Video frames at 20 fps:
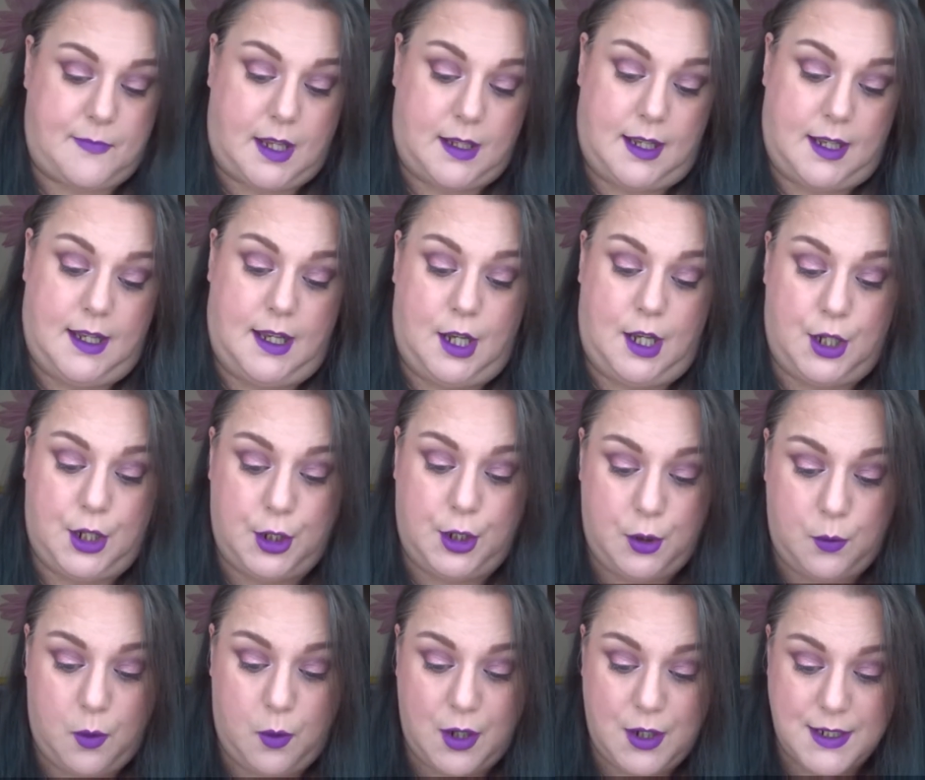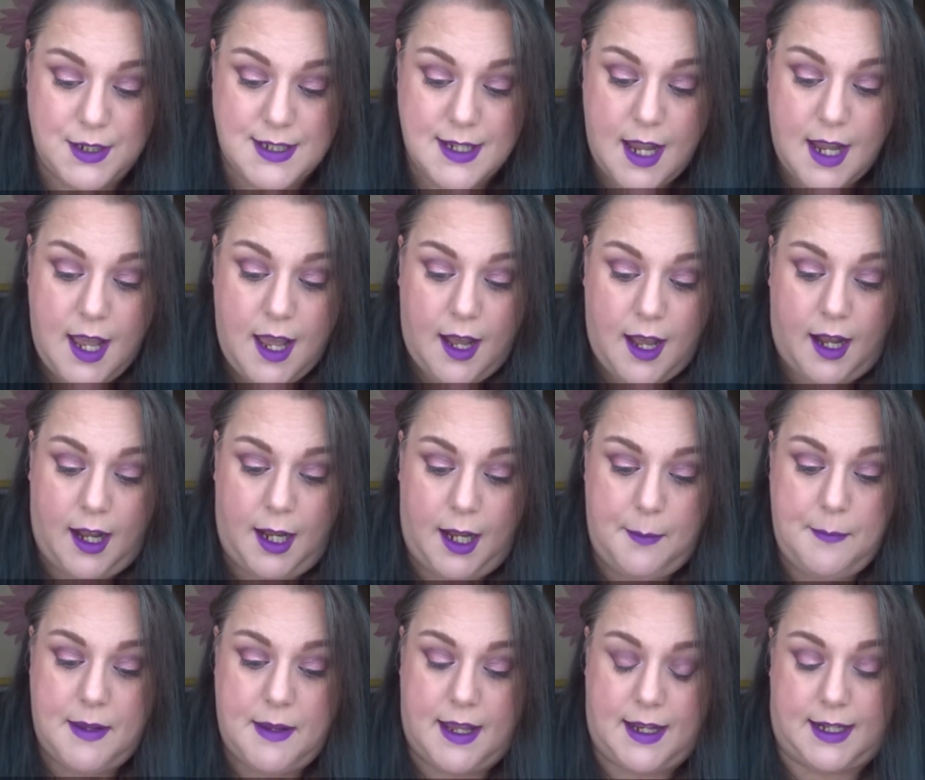uh, who was
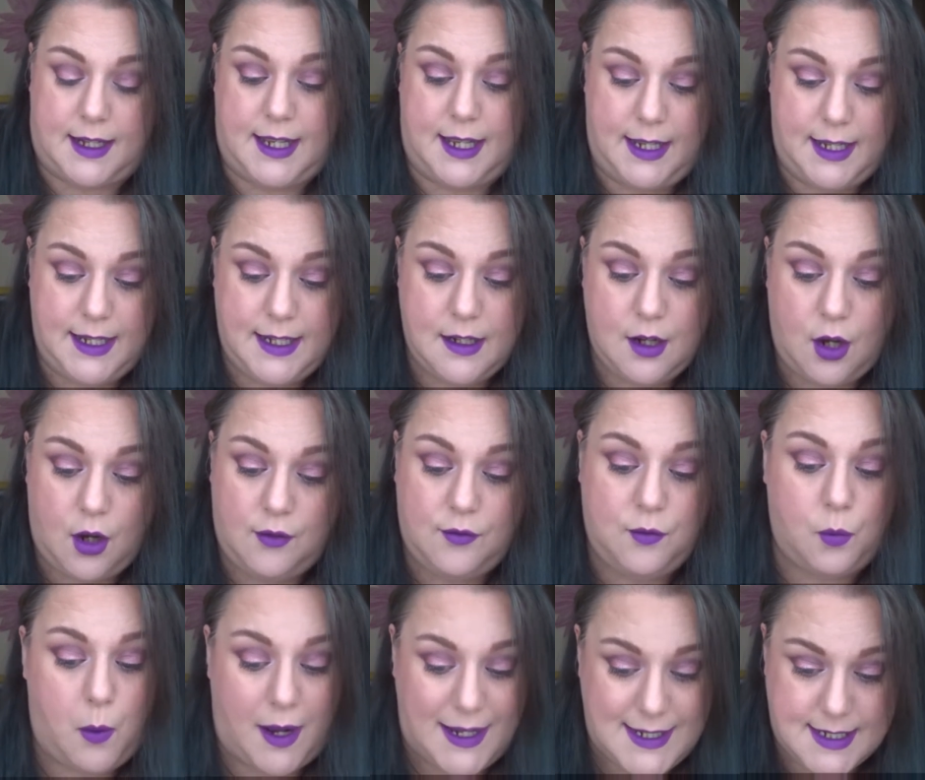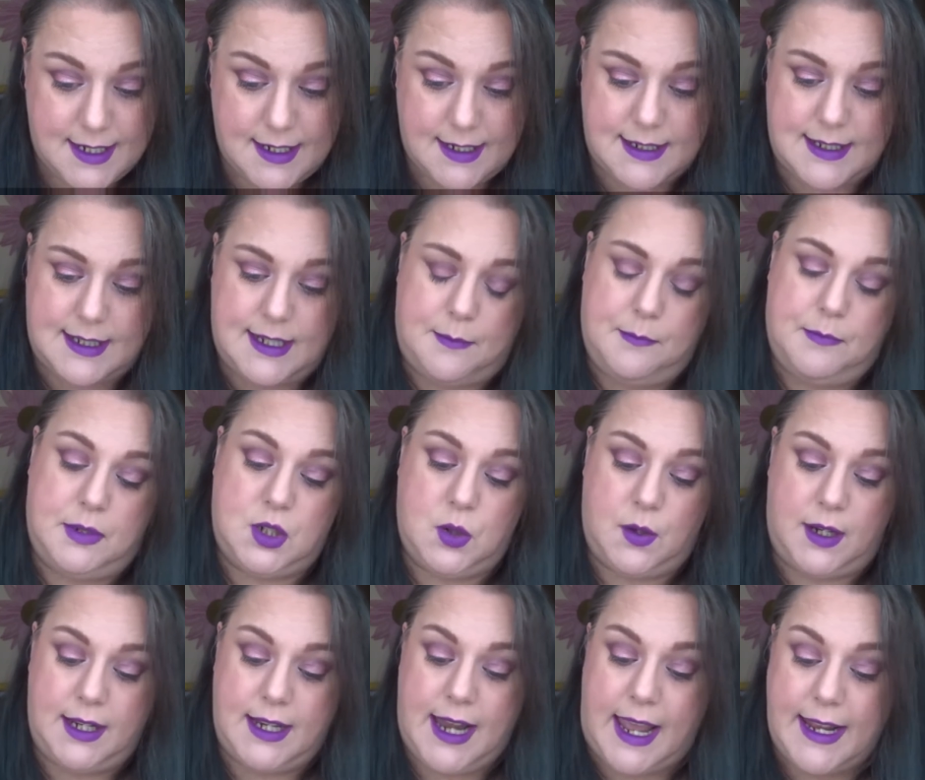um, a king of Wessex
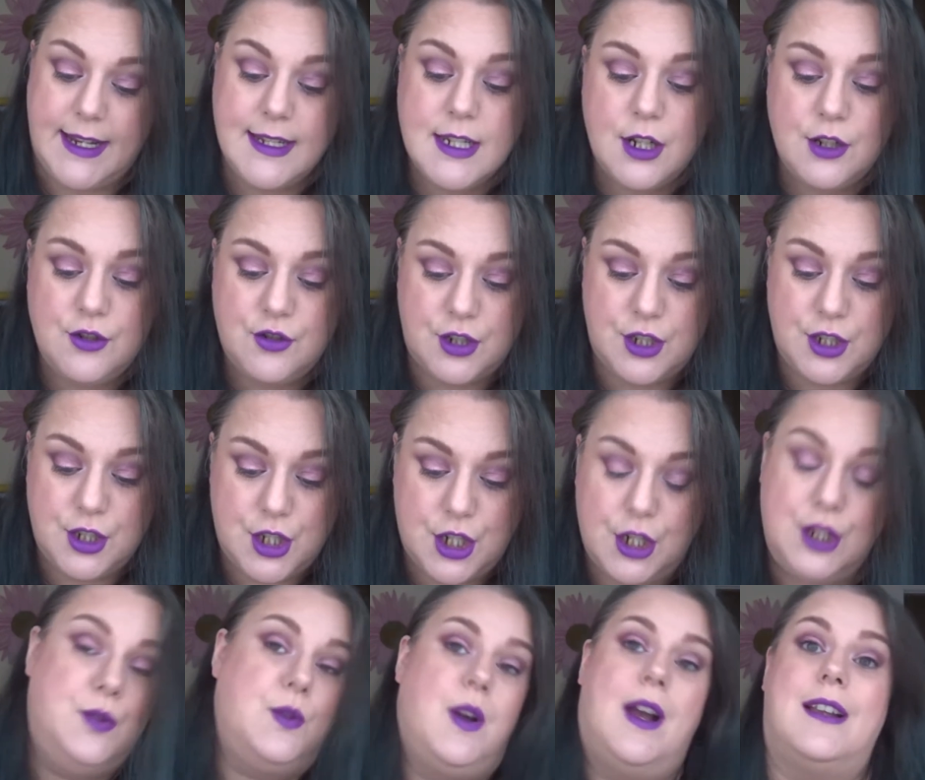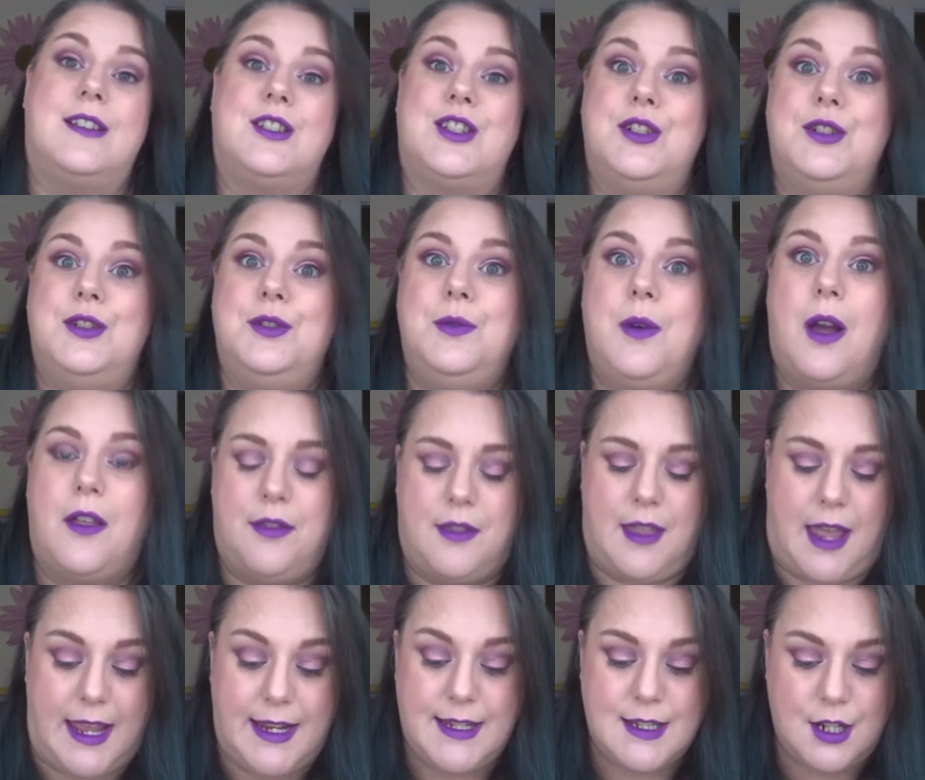between 802 to
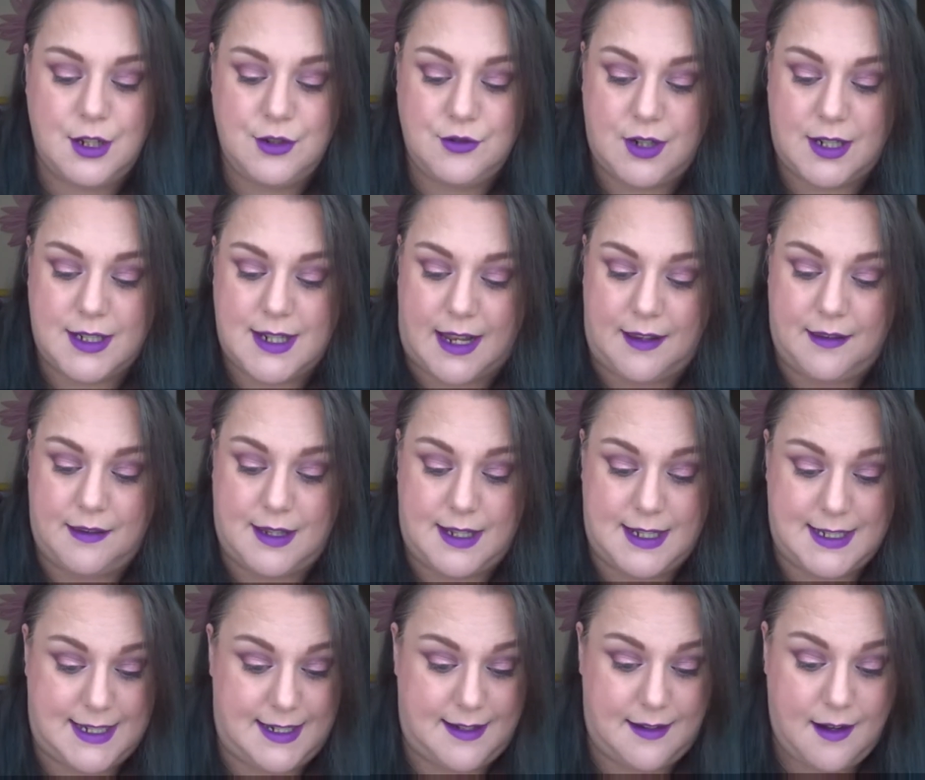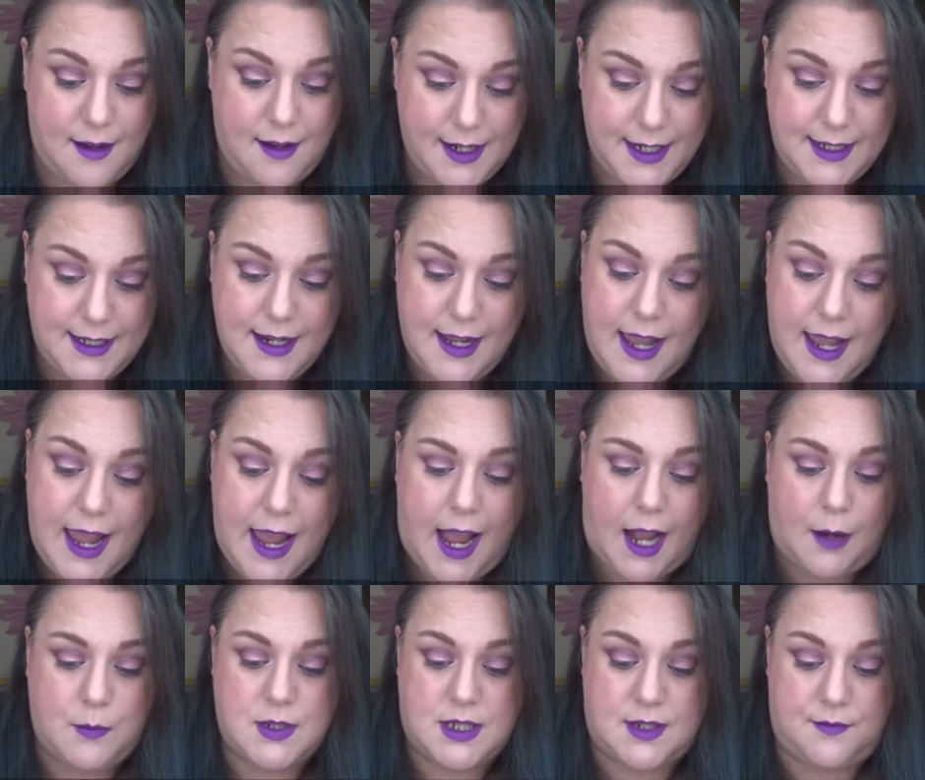839
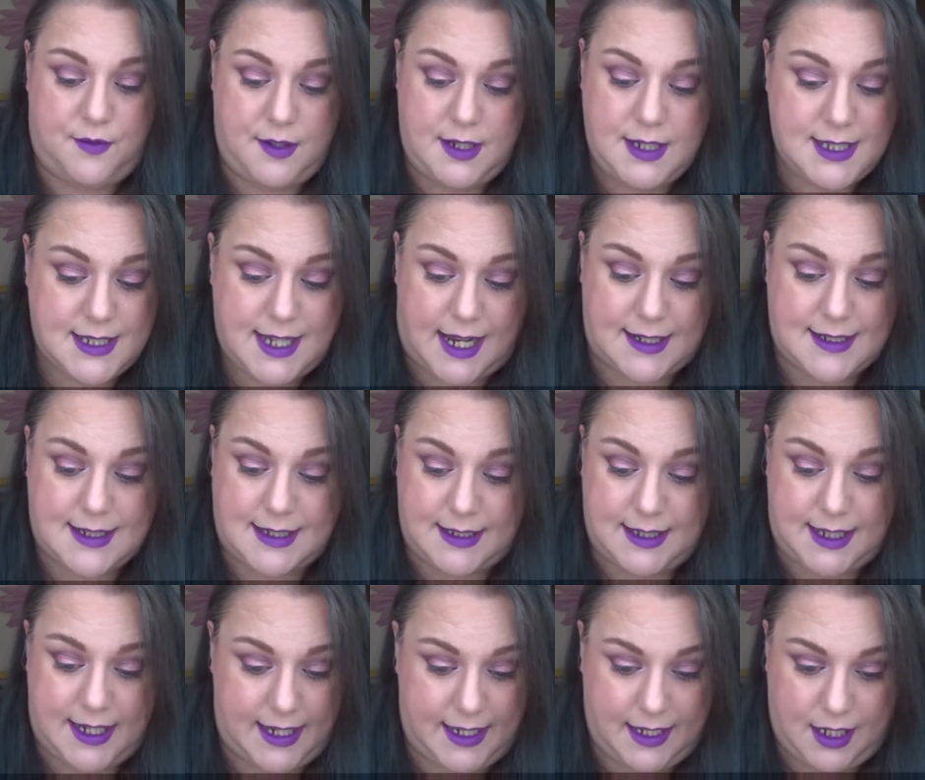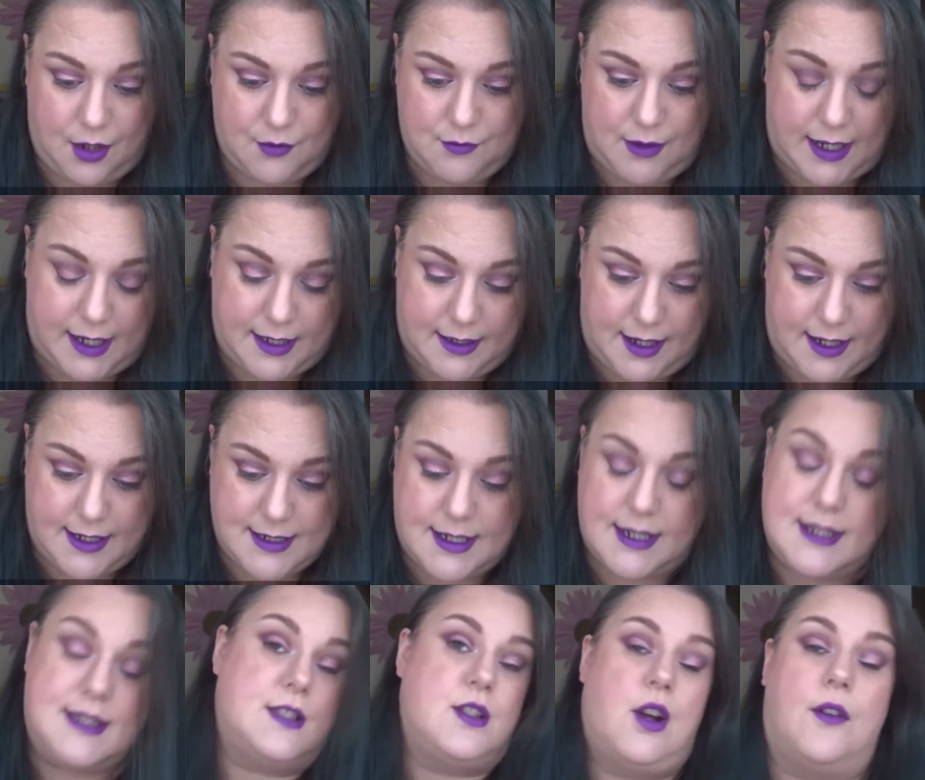and was the first Saxon king recognised
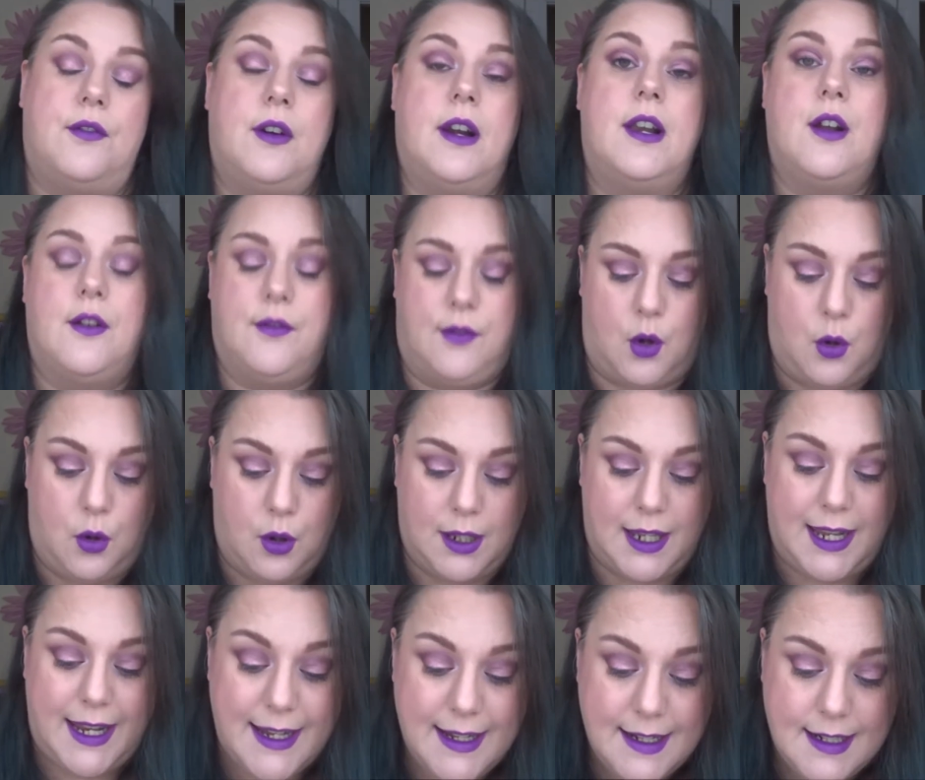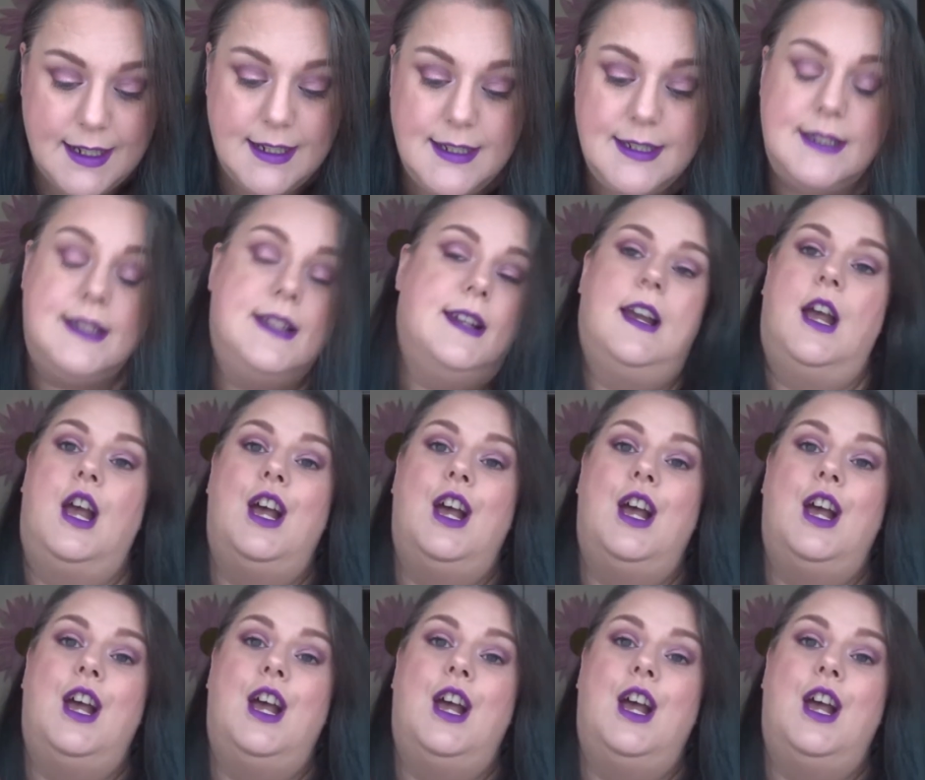as sovereign of all England.